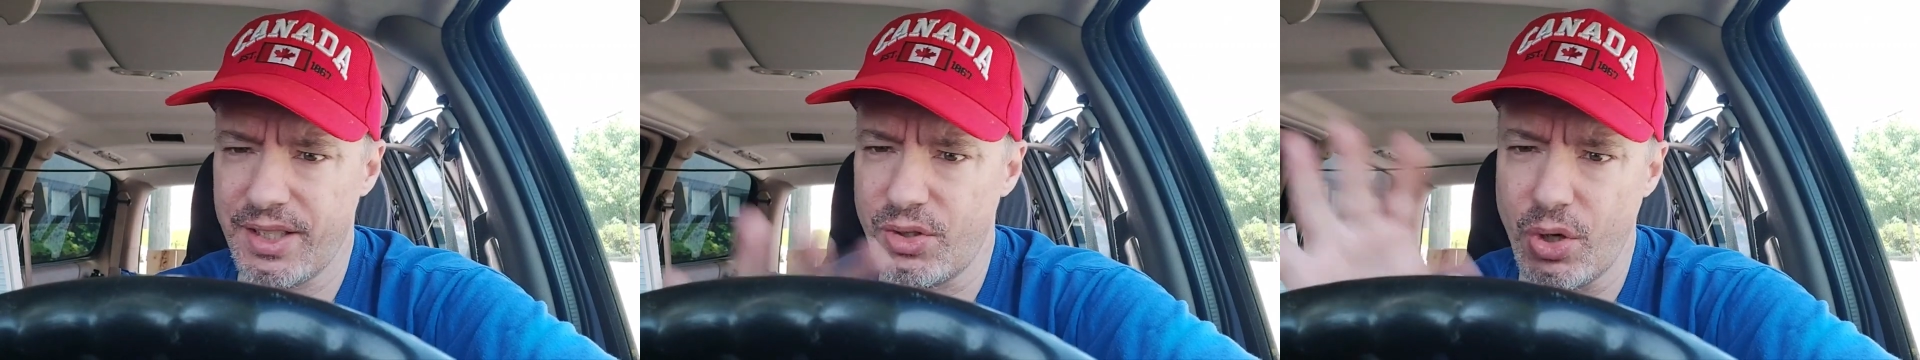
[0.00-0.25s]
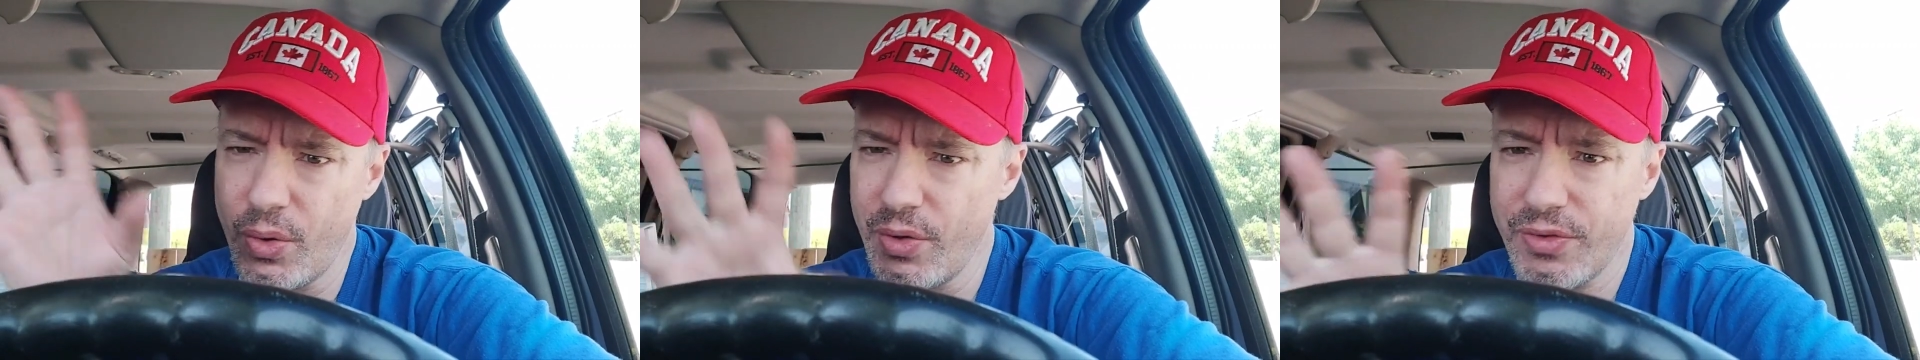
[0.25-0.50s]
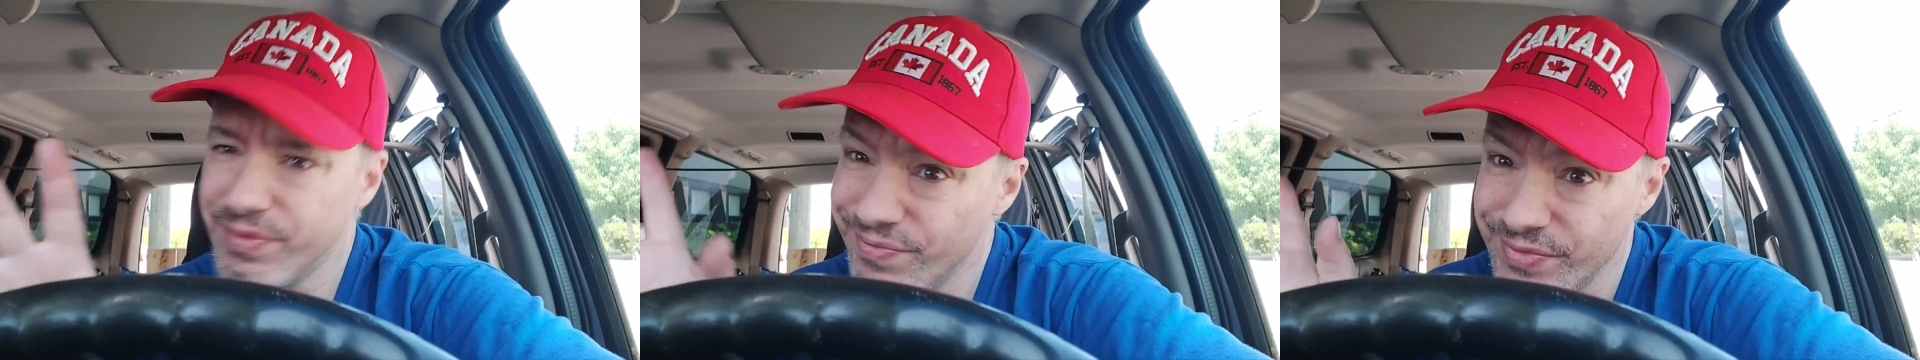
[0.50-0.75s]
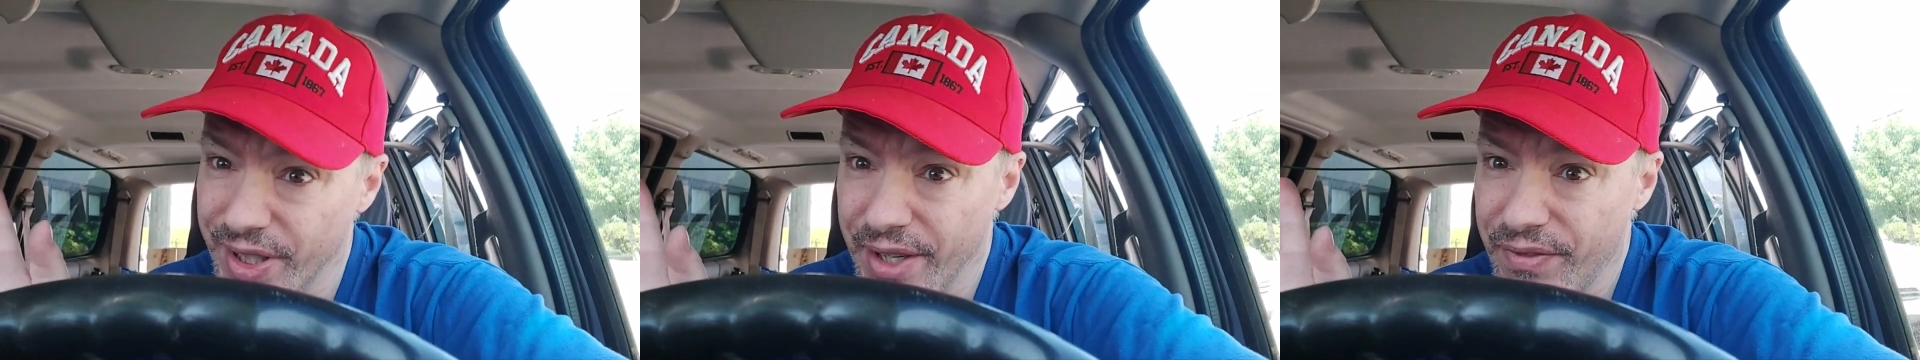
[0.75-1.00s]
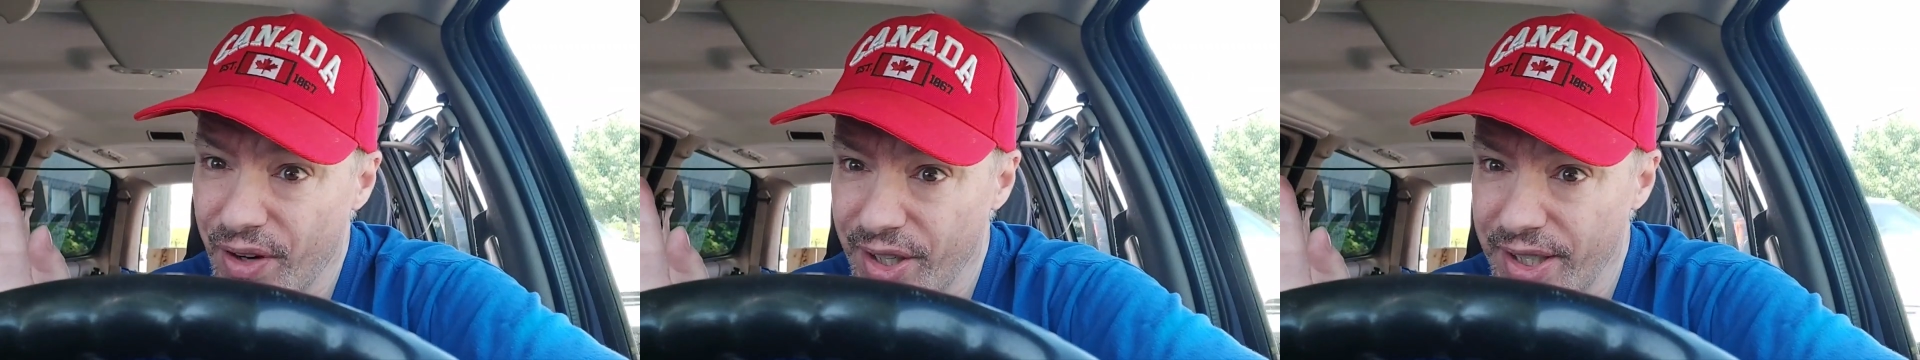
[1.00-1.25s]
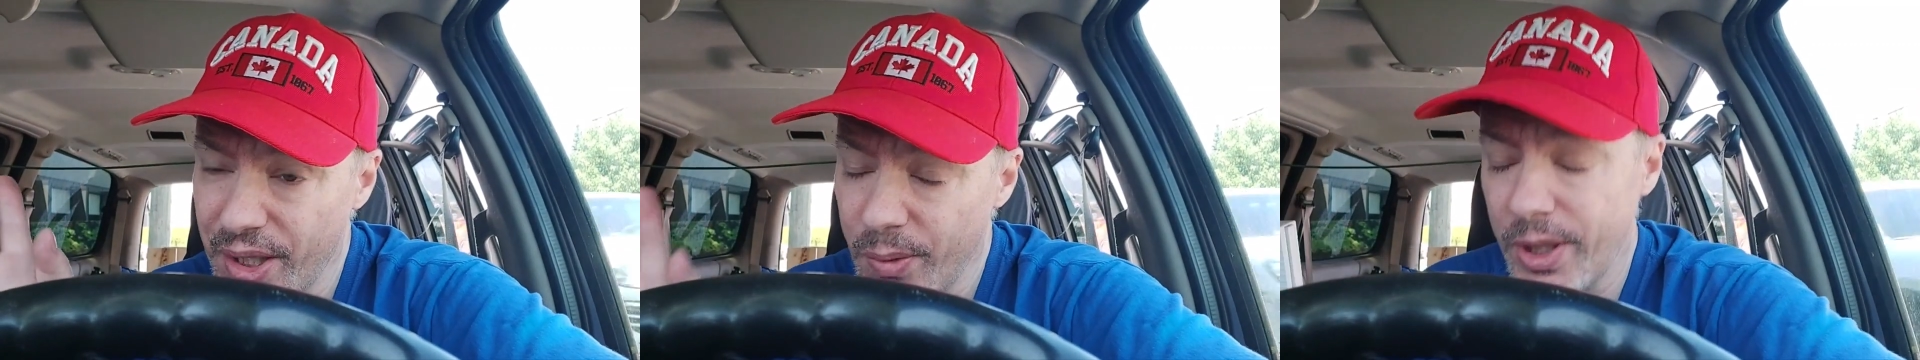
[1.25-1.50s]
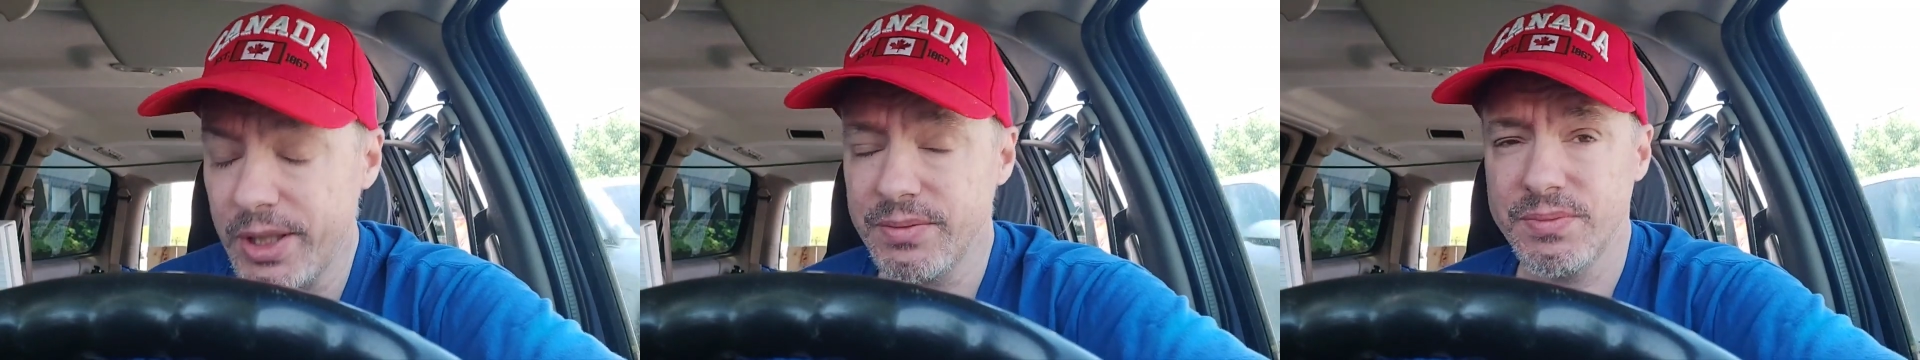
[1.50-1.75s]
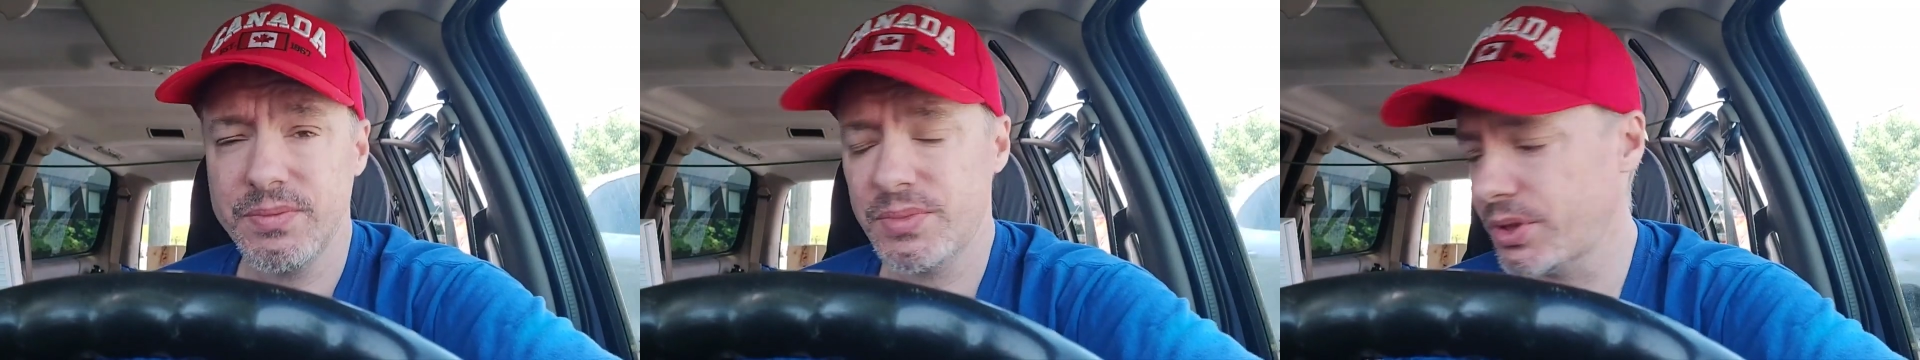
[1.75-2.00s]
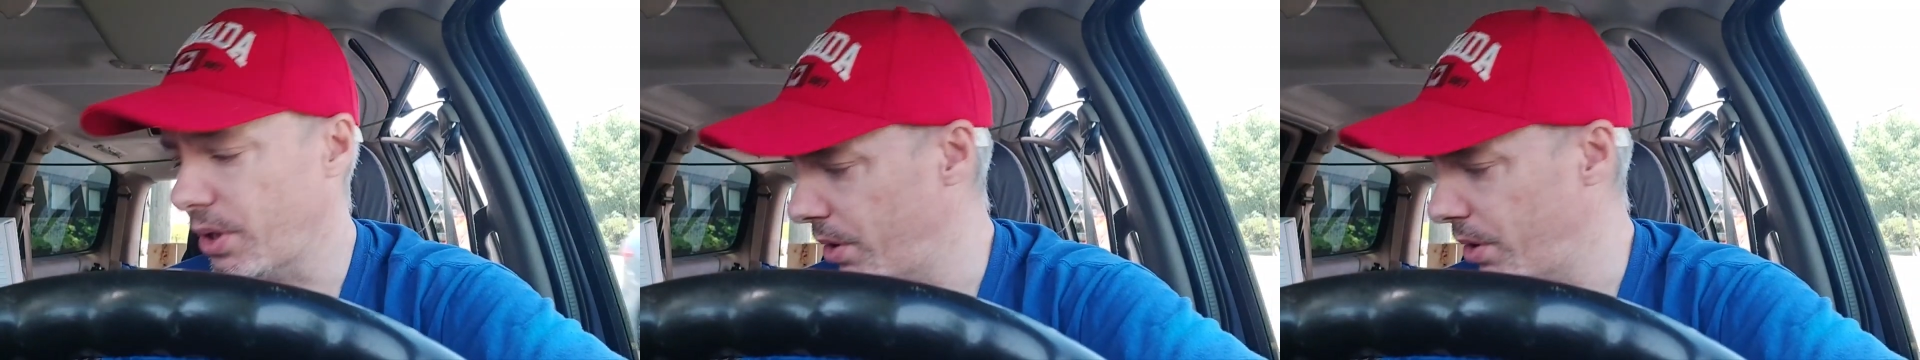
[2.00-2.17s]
go very far anyway, so